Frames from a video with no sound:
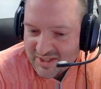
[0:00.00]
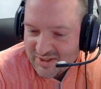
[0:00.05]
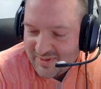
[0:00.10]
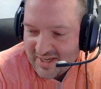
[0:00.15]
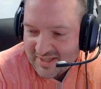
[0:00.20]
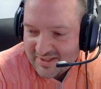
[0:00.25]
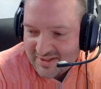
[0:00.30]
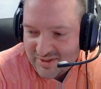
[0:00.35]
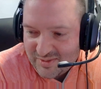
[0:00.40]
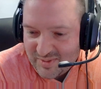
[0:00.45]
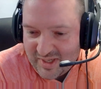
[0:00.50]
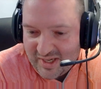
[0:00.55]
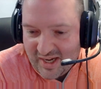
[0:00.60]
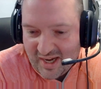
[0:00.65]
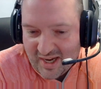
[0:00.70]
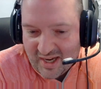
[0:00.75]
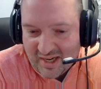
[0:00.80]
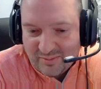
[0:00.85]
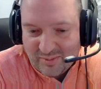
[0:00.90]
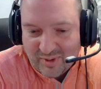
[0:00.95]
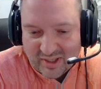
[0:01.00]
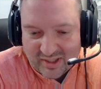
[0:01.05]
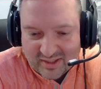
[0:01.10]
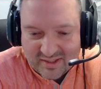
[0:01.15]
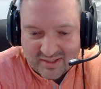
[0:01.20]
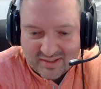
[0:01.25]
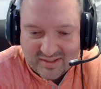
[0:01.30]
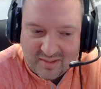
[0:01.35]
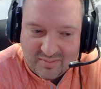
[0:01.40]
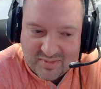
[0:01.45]
as fast as we can, while
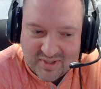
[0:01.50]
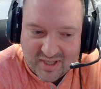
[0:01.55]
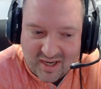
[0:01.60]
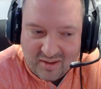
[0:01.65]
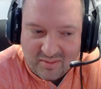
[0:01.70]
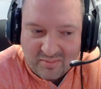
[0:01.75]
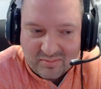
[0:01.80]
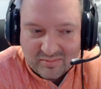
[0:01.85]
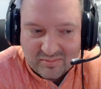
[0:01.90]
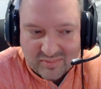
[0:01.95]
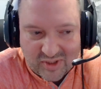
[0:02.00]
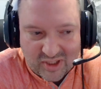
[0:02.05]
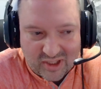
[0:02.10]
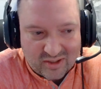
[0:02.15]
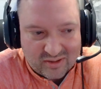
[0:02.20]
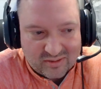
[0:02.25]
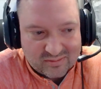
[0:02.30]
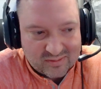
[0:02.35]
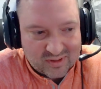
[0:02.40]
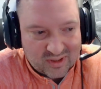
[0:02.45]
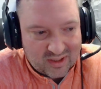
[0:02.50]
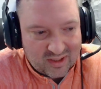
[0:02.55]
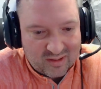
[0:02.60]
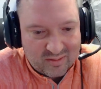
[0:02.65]
at the same time, you know,